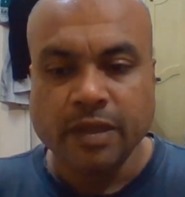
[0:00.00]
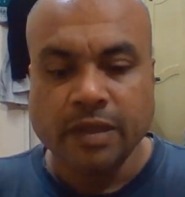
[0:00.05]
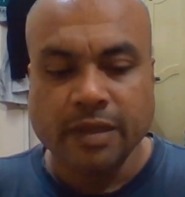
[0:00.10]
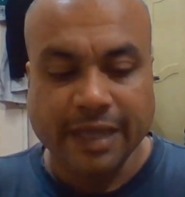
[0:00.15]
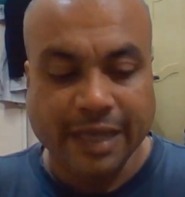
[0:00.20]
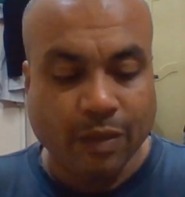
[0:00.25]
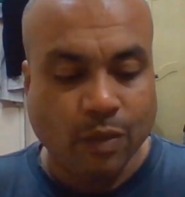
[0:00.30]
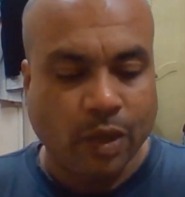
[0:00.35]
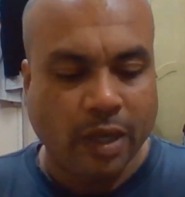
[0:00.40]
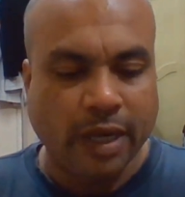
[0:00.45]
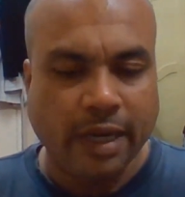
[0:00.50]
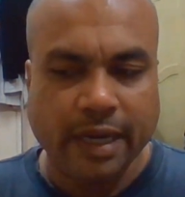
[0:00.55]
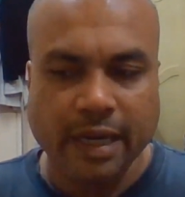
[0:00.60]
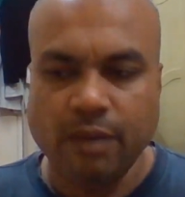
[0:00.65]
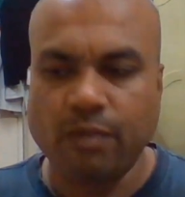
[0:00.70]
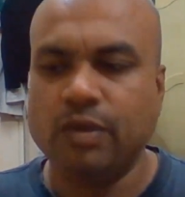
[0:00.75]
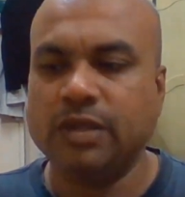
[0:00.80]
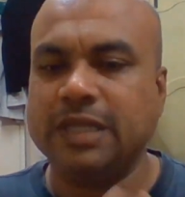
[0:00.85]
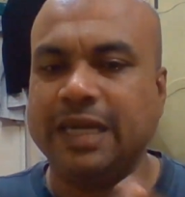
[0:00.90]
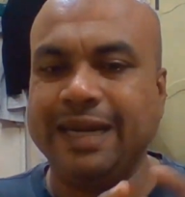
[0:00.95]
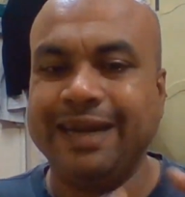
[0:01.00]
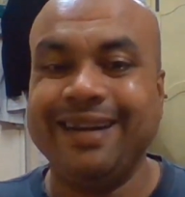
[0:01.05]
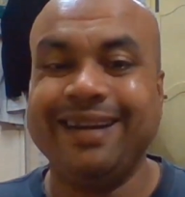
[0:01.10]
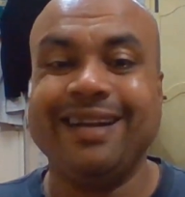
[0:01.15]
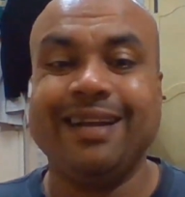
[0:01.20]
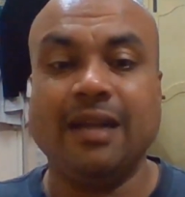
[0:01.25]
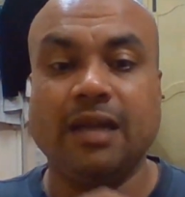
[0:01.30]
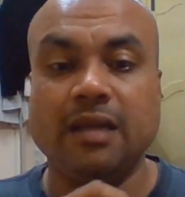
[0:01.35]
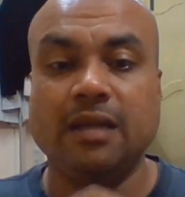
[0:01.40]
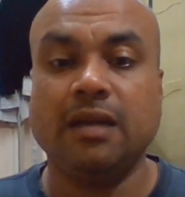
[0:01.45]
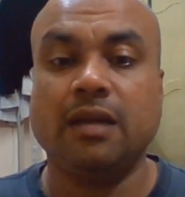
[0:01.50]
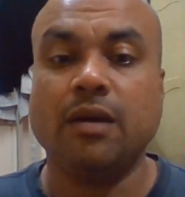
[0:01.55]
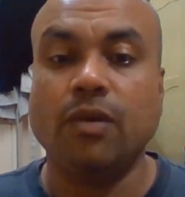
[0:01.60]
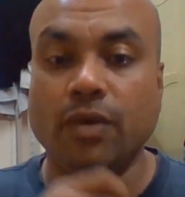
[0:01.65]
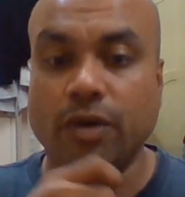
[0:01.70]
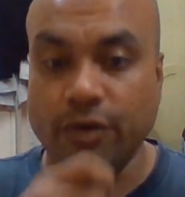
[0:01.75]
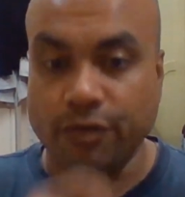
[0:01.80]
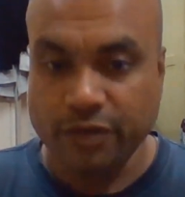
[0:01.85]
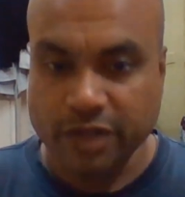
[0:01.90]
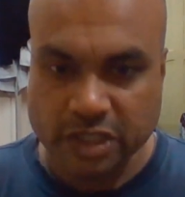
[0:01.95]
Then what I did was I did another
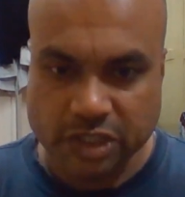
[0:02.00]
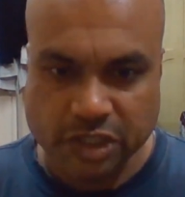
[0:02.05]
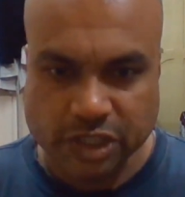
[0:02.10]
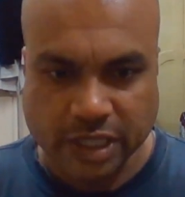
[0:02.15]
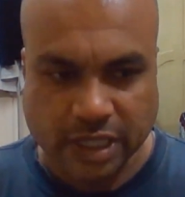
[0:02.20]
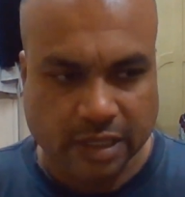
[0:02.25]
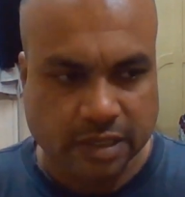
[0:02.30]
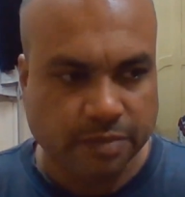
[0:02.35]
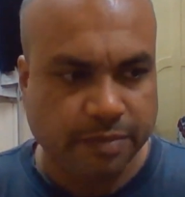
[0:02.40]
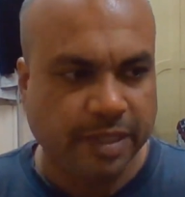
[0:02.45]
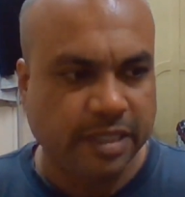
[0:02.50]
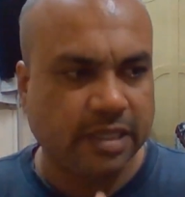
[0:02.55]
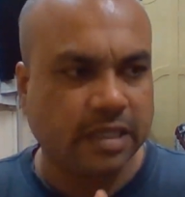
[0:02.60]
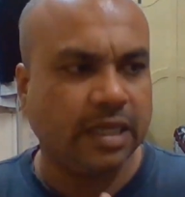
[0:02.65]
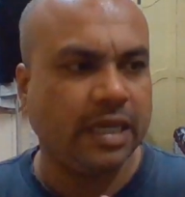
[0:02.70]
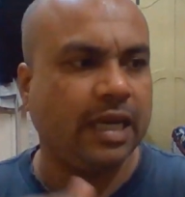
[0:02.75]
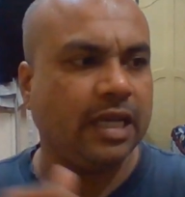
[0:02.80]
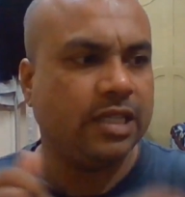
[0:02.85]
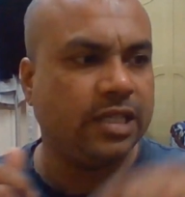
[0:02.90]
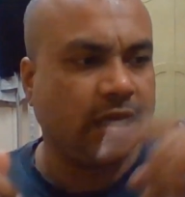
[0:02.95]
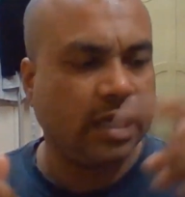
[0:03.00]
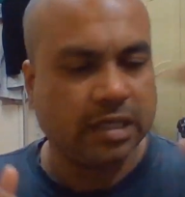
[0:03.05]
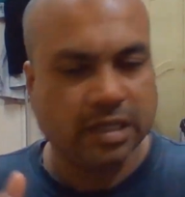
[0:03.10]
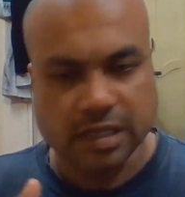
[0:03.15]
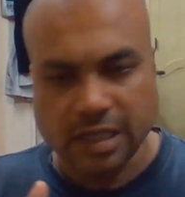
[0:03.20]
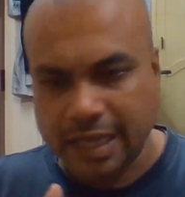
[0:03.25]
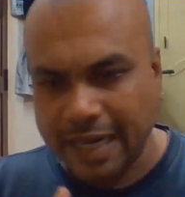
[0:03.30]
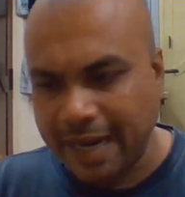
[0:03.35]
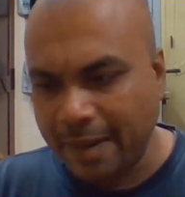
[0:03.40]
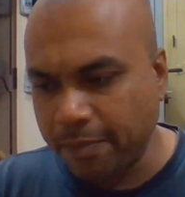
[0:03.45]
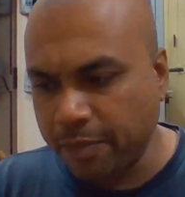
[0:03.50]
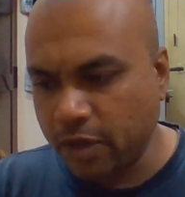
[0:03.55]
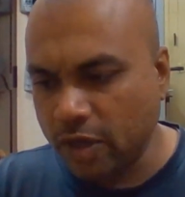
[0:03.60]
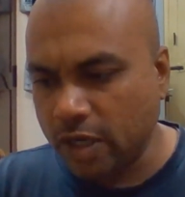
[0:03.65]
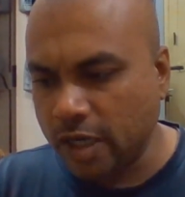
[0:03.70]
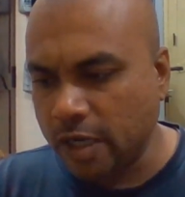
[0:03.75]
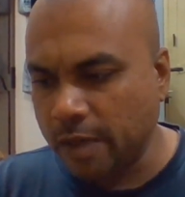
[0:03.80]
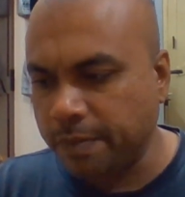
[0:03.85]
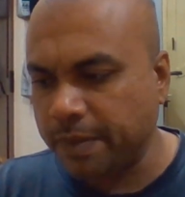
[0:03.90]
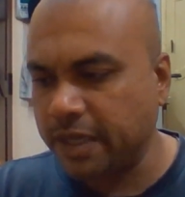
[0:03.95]
round of discharge. Basically, I charged the
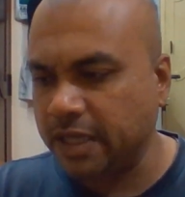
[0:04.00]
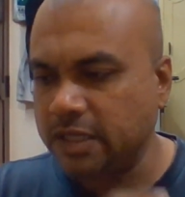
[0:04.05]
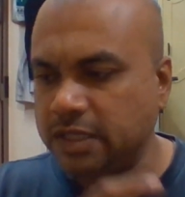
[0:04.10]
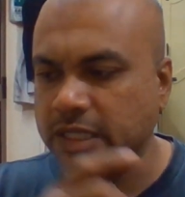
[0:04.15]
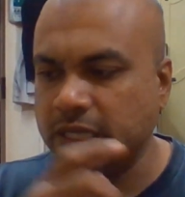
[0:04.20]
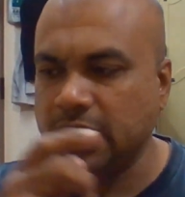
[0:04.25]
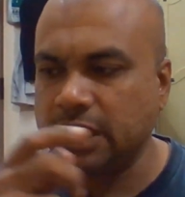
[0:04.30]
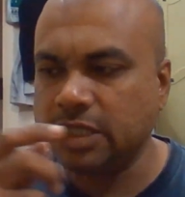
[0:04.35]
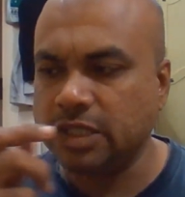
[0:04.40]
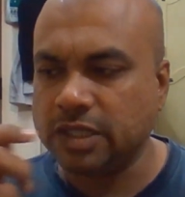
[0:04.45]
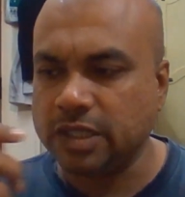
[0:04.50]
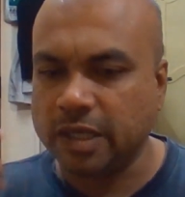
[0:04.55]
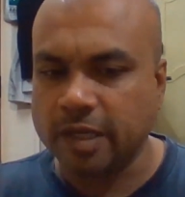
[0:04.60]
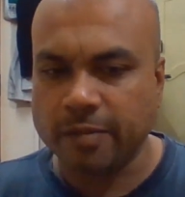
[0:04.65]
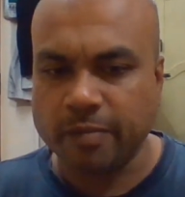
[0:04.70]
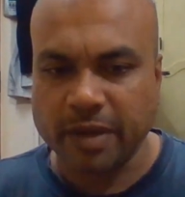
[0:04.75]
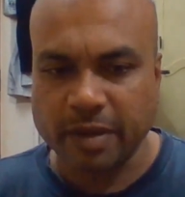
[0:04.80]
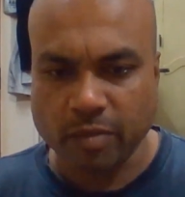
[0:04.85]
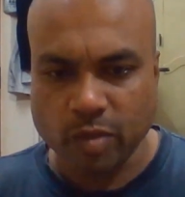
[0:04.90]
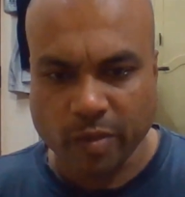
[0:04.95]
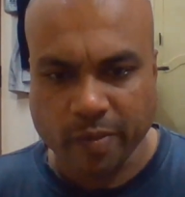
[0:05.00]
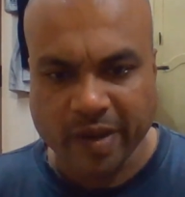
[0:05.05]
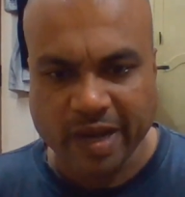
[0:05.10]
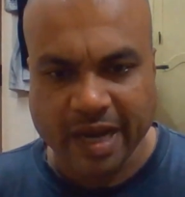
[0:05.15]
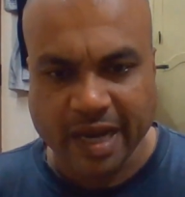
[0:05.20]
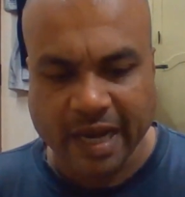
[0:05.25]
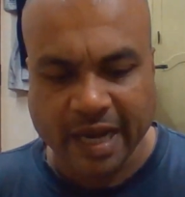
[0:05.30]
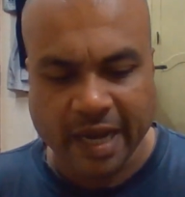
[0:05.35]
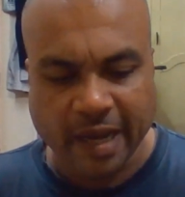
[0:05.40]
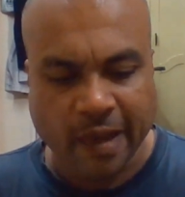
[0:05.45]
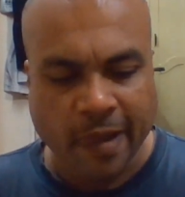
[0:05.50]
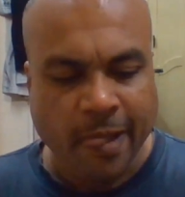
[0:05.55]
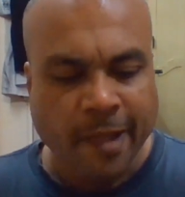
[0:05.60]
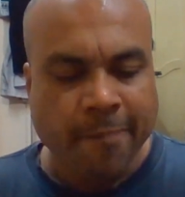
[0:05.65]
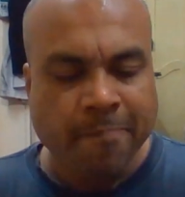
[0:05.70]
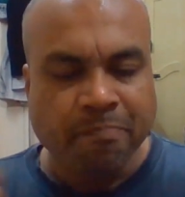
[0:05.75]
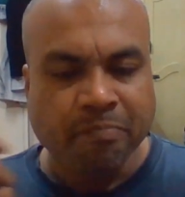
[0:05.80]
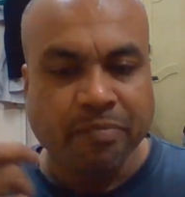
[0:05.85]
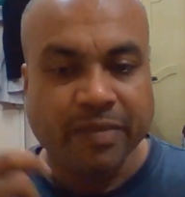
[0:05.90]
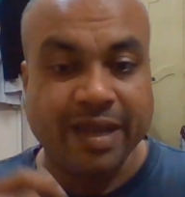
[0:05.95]
laptop, I charged my mobile.
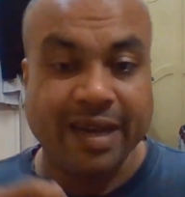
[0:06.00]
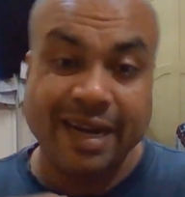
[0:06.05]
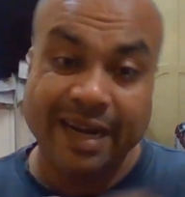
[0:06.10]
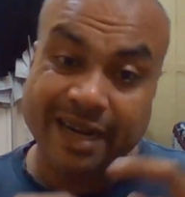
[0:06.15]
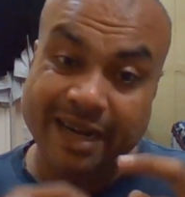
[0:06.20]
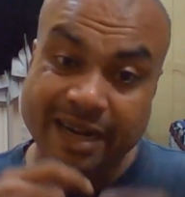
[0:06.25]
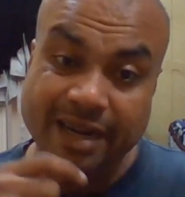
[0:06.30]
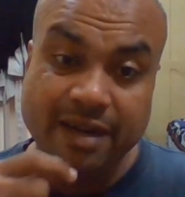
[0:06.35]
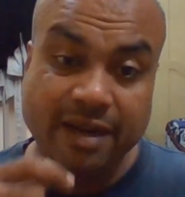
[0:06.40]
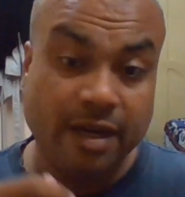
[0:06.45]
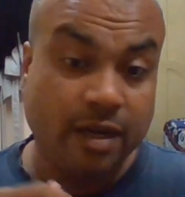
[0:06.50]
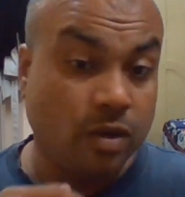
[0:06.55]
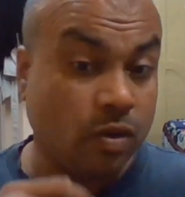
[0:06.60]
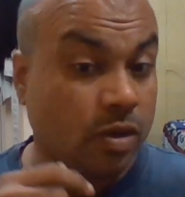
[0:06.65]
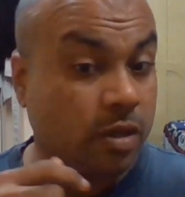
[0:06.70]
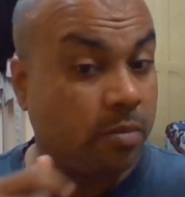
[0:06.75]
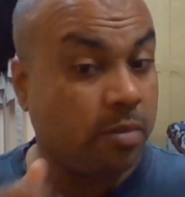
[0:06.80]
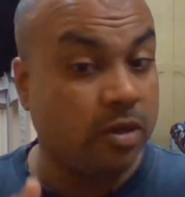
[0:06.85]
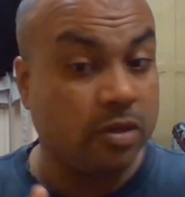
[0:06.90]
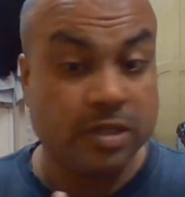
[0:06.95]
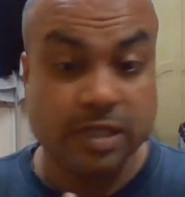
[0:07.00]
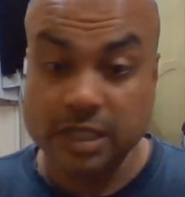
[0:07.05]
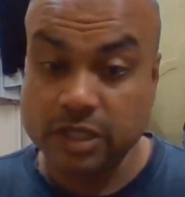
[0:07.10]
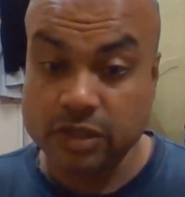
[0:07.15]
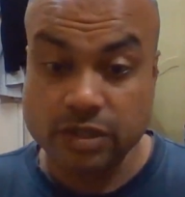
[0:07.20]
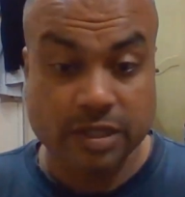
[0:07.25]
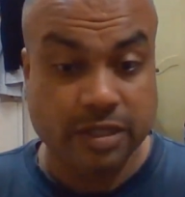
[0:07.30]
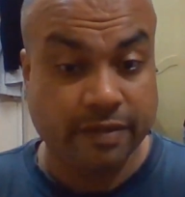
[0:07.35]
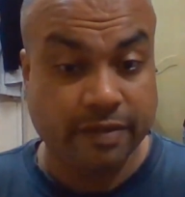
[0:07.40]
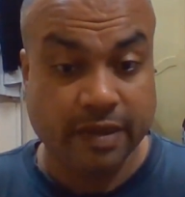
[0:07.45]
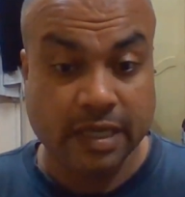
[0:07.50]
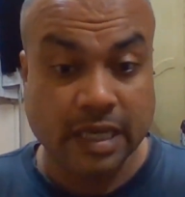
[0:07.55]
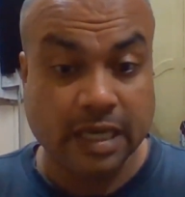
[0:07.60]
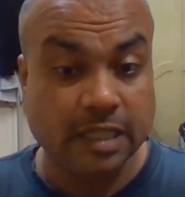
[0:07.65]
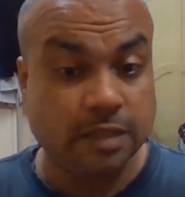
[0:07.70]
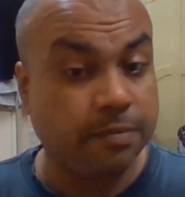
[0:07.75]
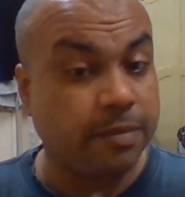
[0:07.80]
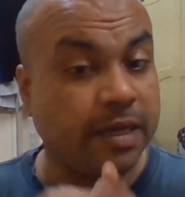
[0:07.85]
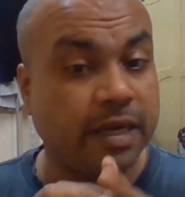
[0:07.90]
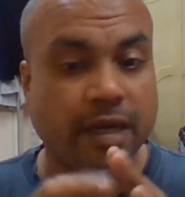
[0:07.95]
Then it took about 6 to 7
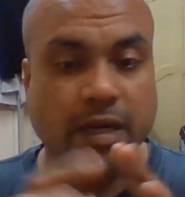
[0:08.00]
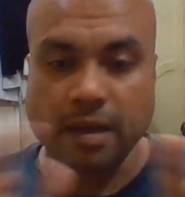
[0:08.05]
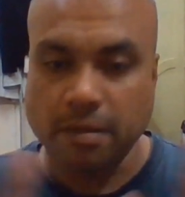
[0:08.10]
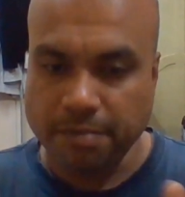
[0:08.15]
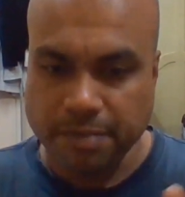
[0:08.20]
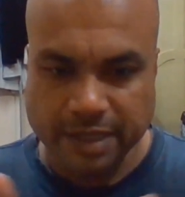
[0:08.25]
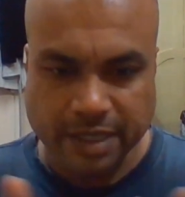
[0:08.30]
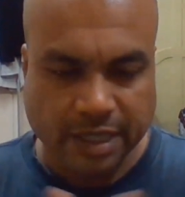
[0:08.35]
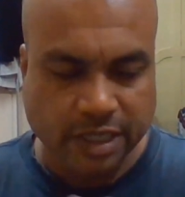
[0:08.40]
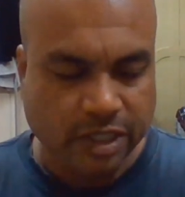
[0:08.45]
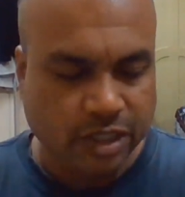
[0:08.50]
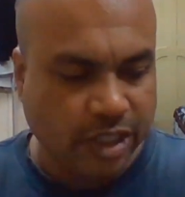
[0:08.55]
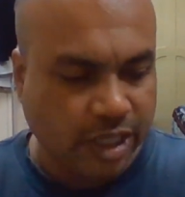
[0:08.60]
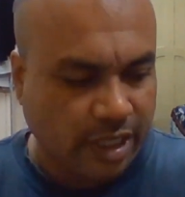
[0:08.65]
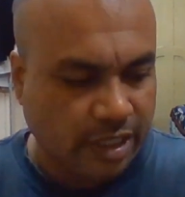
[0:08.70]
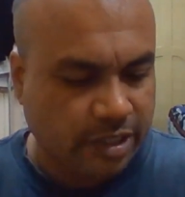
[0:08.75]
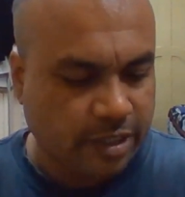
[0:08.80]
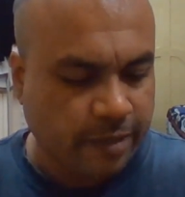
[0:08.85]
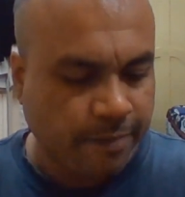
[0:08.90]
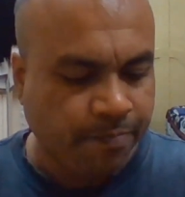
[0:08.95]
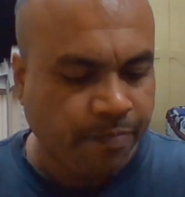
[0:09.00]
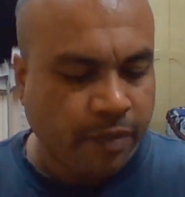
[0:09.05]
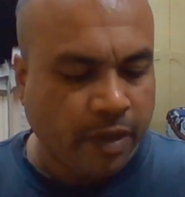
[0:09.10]
hours, but it completely charged.